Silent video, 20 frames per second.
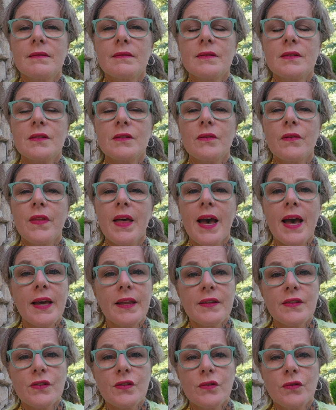so
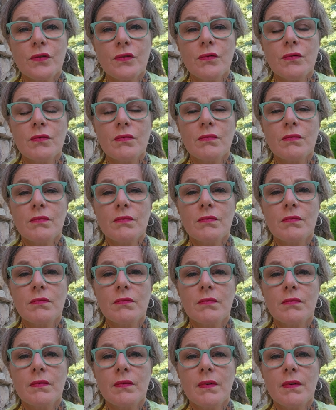that is who
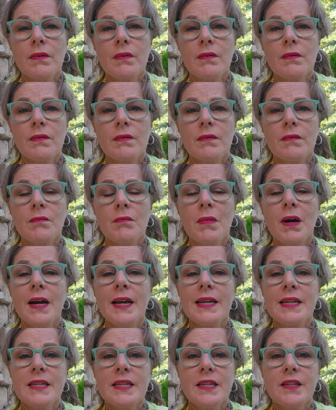
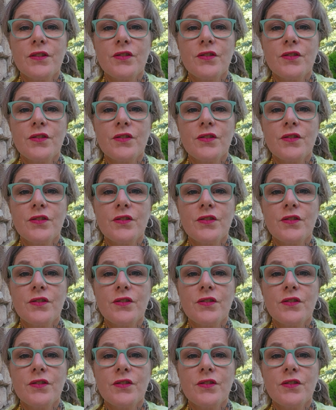I